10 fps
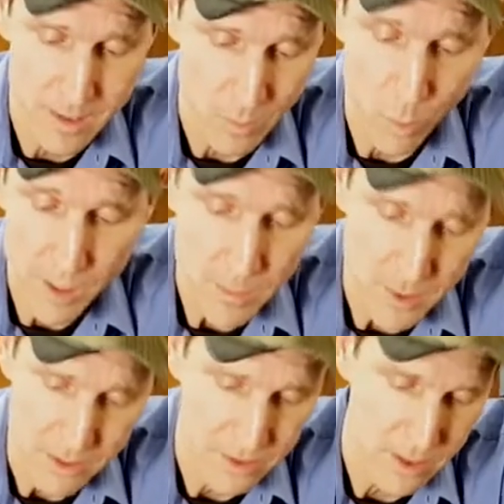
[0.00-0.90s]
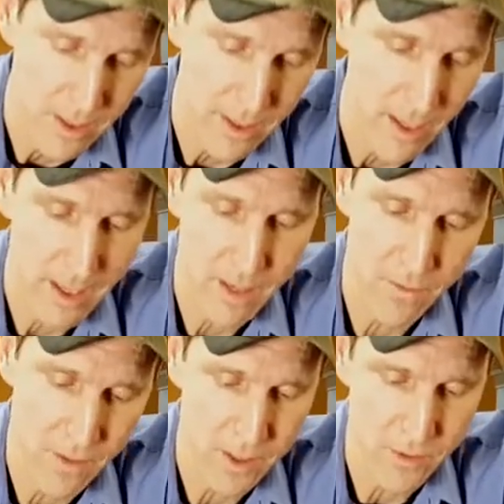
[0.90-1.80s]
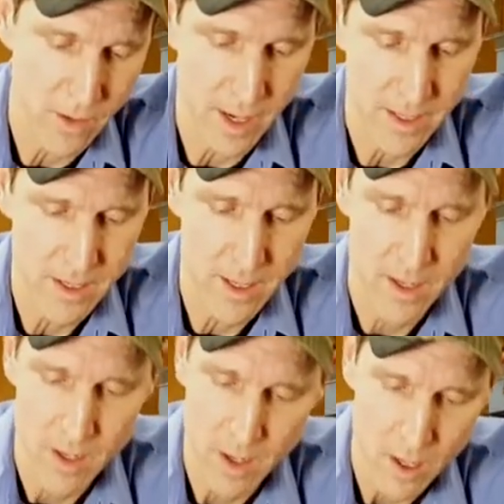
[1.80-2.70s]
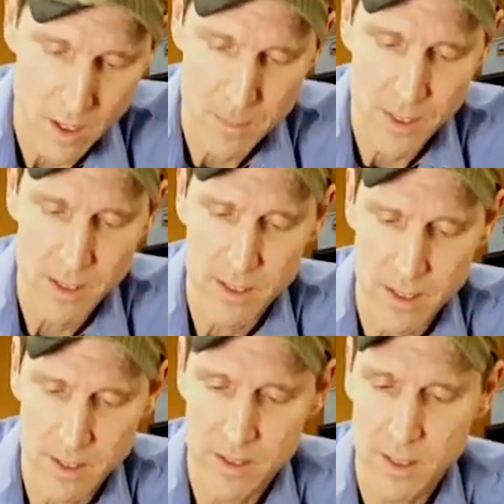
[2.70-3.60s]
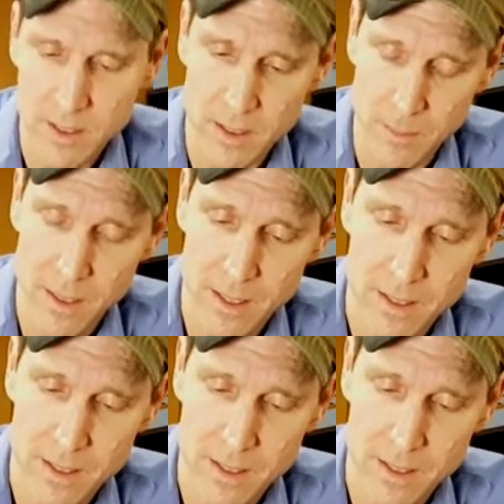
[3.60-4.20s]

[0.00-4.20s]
one piece, and it fits fine on a Picatinny system.